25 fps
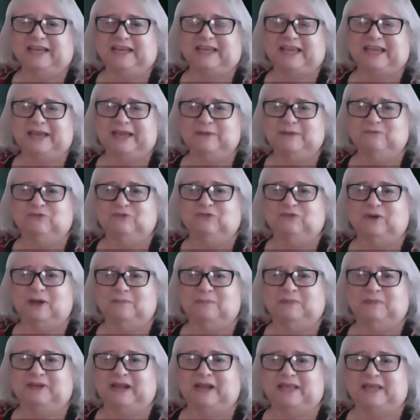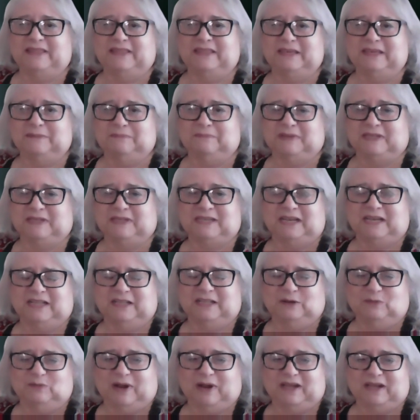came from, and I think
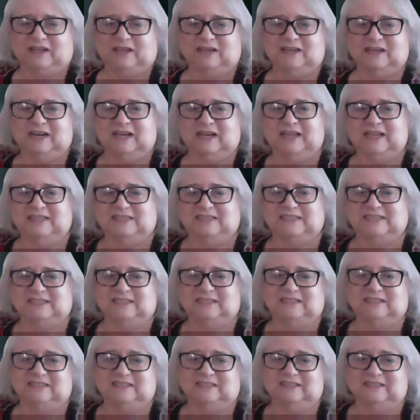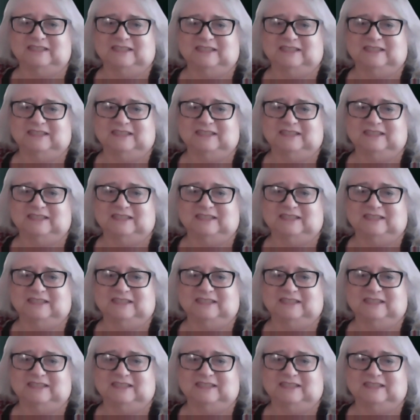McNelly recognized it